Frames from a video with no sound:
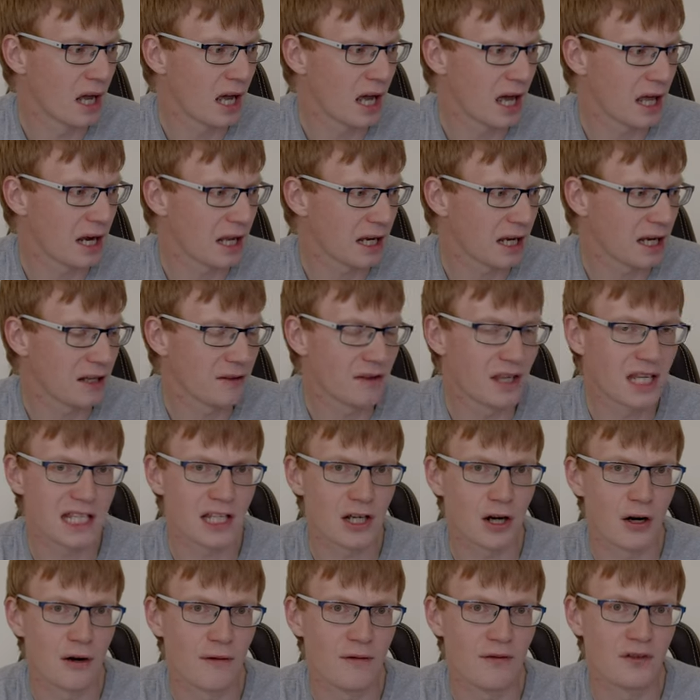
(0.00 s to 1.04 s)
And again, this
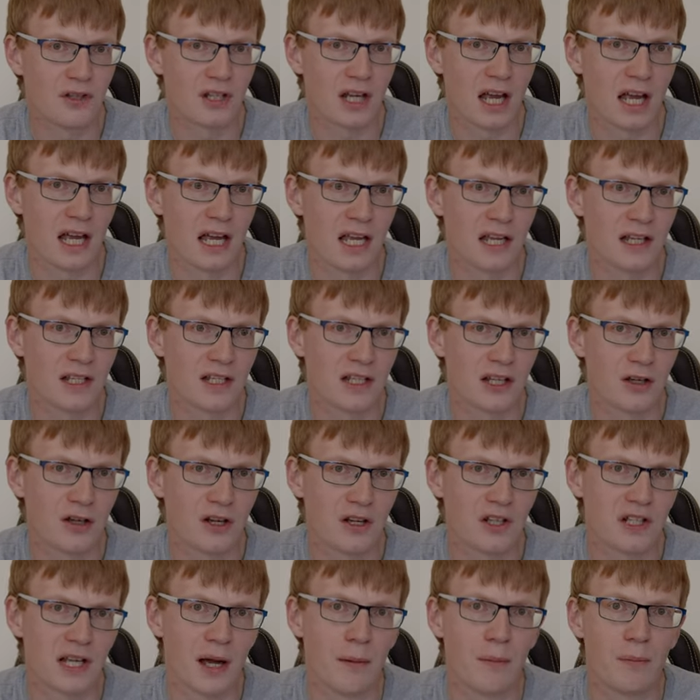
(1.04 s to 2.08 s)
serves as a good
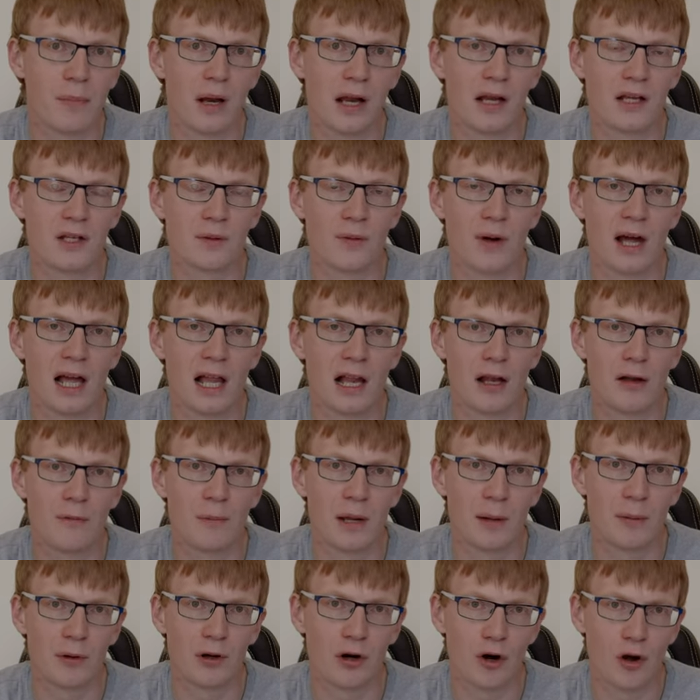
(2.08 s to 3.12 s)
example as well.
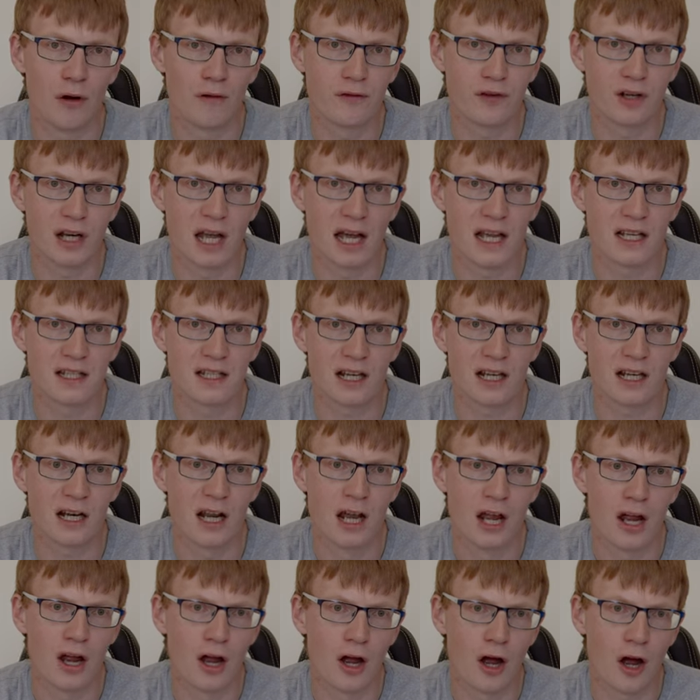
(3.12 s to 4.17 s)
People are often asking,
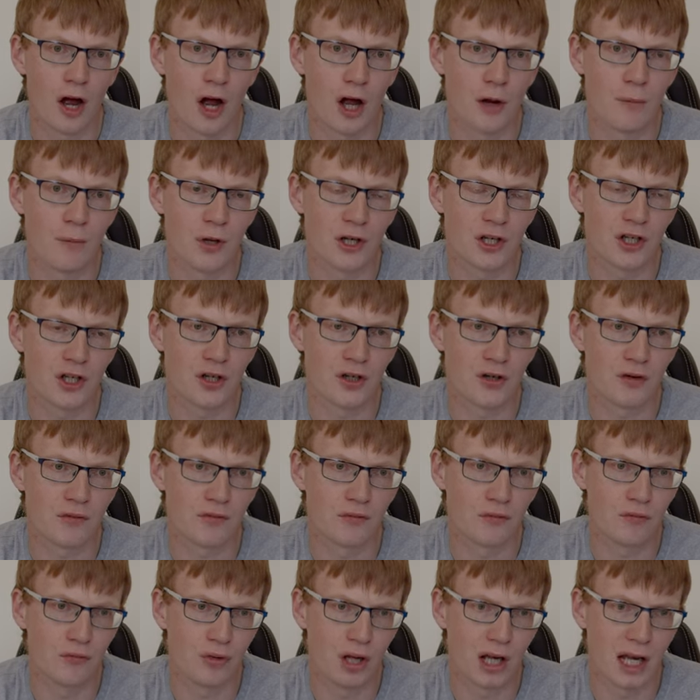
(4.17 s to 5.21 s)
how much
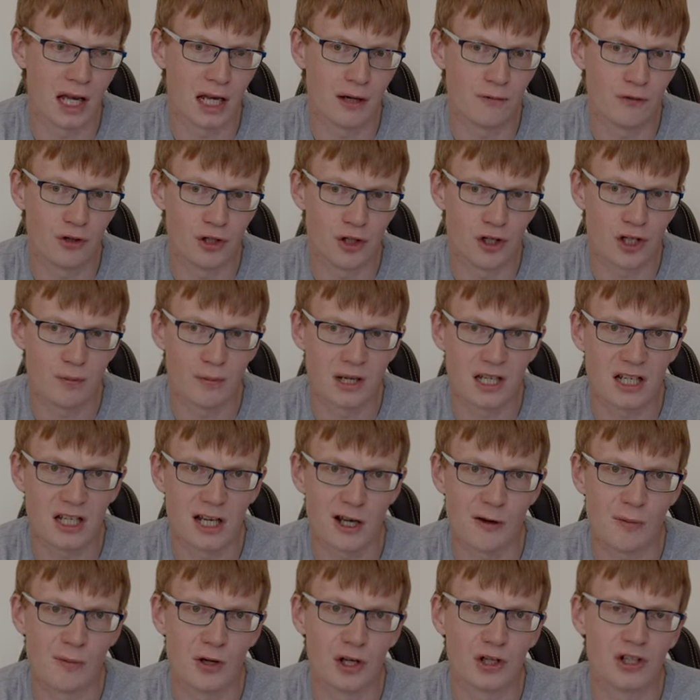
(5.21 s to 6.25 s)
will I reduce my
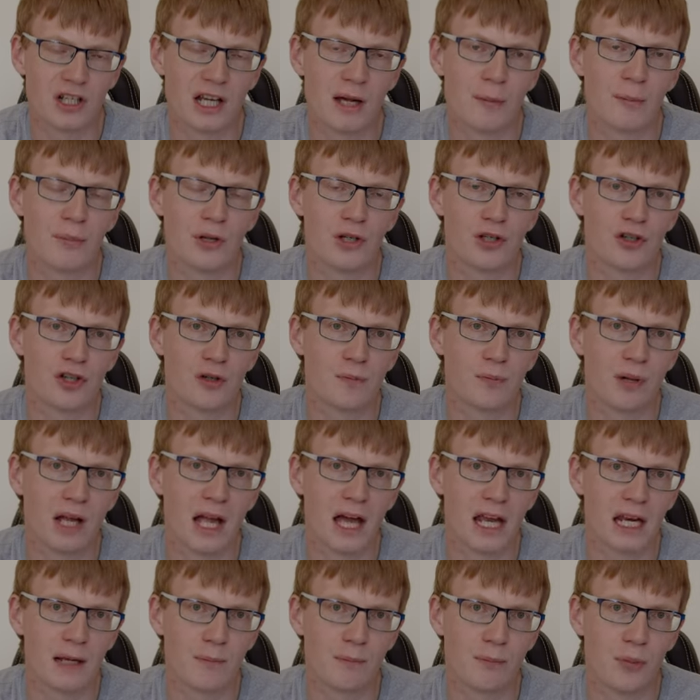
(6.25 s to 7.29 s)
CPU temperatures by
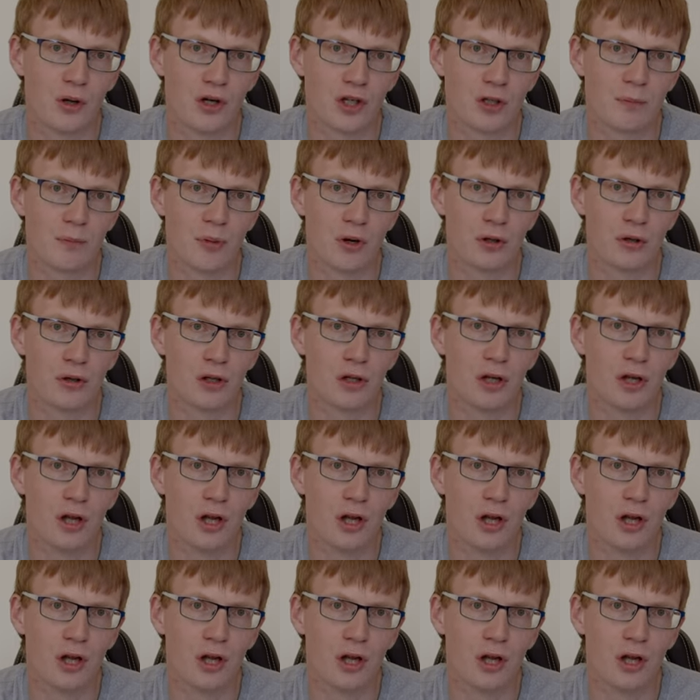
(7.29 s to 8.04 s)
adding push-pull